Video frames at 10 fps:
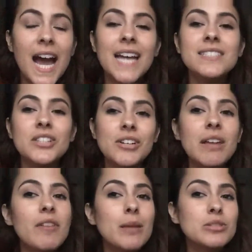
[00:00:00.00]
I started
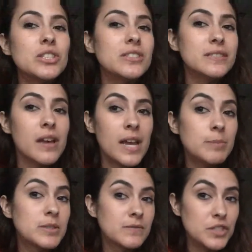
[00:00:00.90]
giving up certain
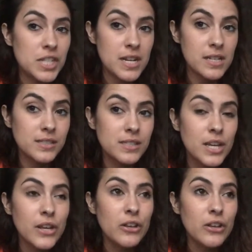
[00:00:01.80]
types of cheese.